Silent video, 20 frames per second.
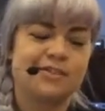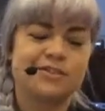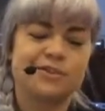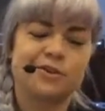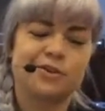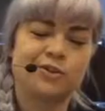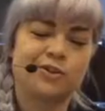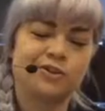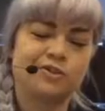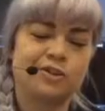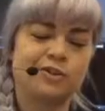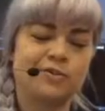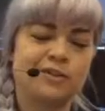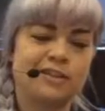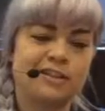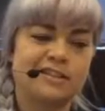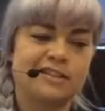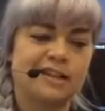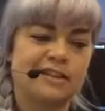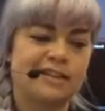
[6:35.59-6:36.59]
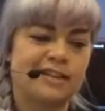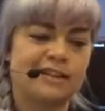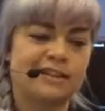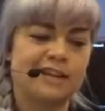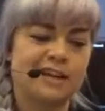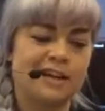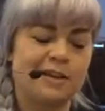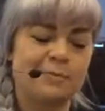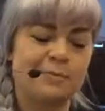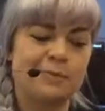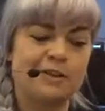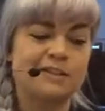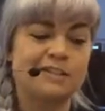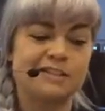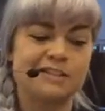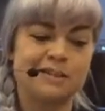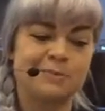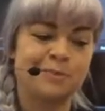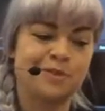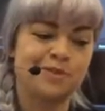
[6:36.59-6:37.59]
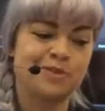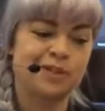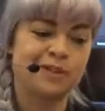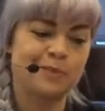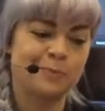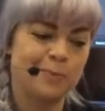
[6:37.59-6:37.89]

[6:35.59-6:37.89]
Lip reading: So crows don't really sound like that, but to demonstrate